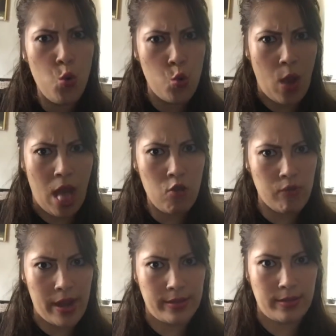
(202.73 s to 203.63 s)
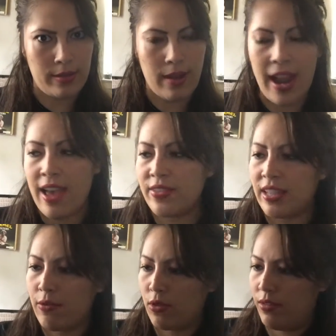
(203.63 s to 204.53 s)
Ooh, Hellraiser. I have
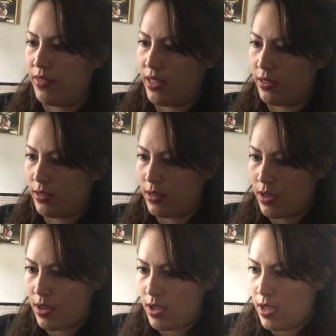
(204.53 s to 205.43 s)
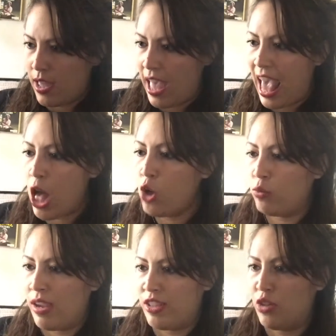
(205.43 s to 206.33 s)
several of these.
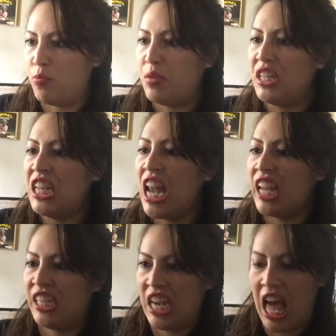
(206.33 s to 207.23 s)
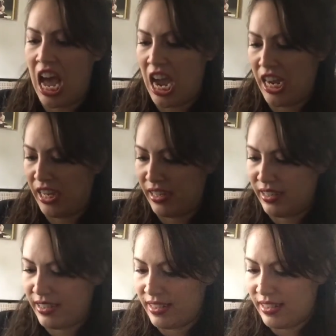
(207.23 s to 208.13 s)
Hellraiser Bloodline.
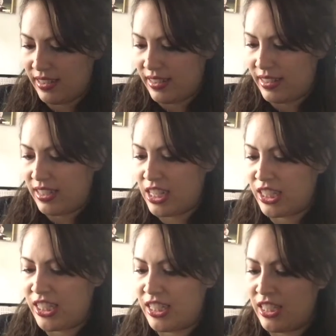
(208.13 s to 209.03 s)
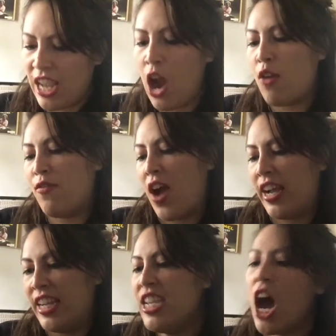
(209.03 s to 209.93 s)

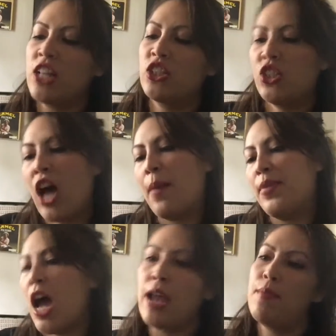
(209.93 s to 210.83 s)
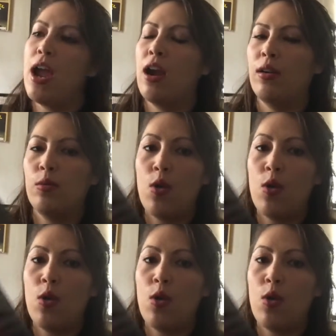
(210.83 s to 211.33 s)
Terrifying, non-stop nightmare.